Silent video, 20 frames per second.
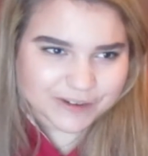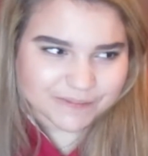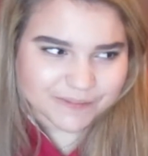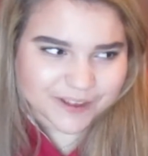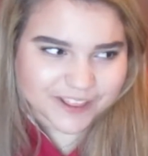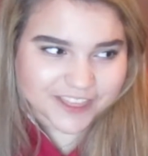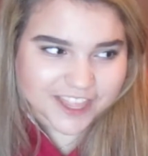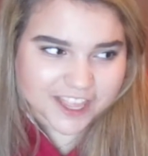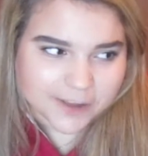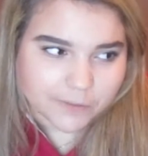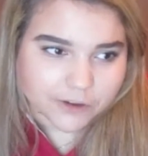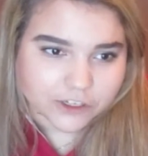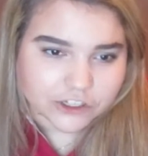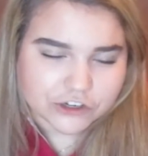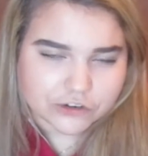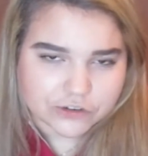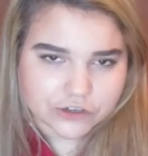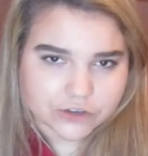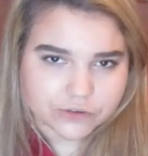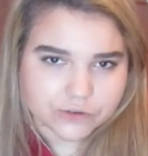but then once
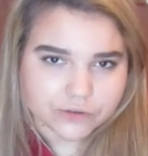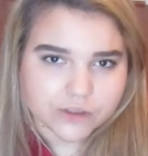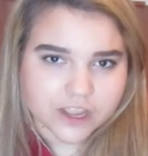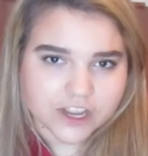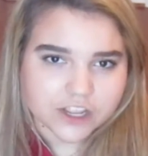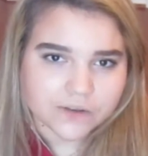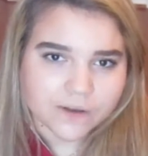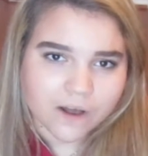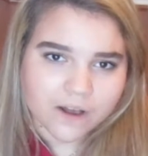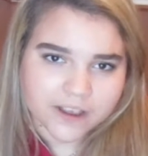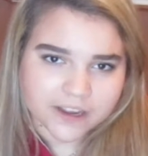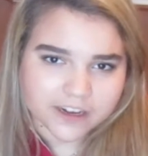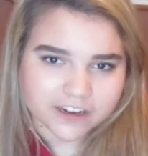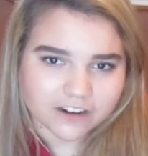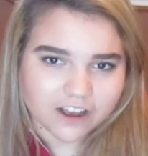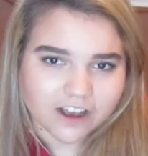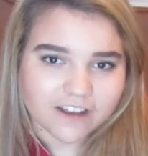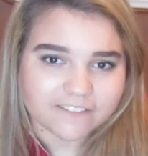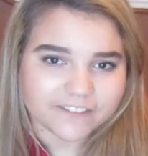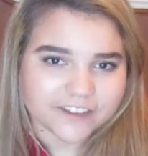you do, you all hit it
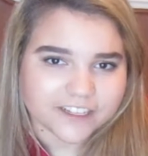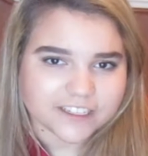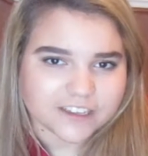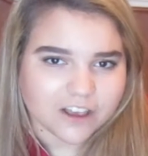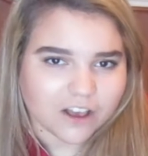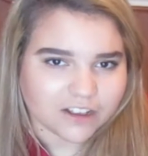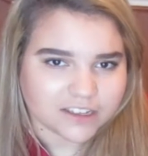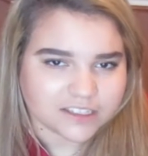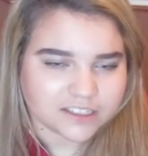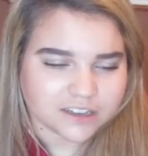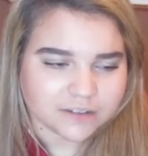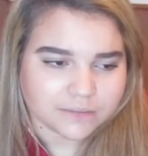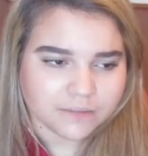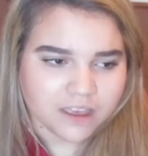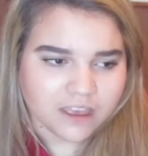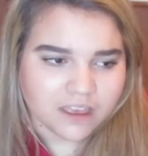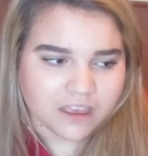off. It's awesome.